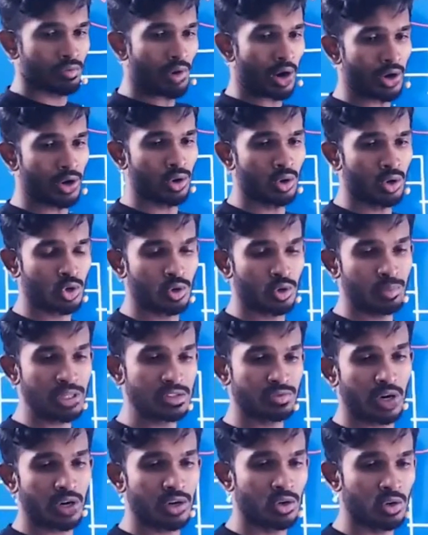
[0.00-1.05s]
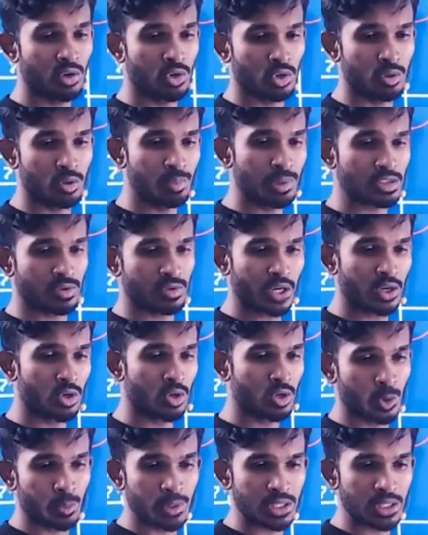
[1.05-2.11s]
over 2 plus 1 over 2 plus 1 over 2
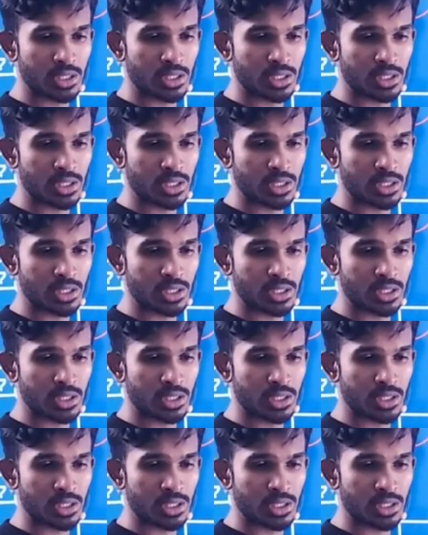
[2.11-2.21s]
plus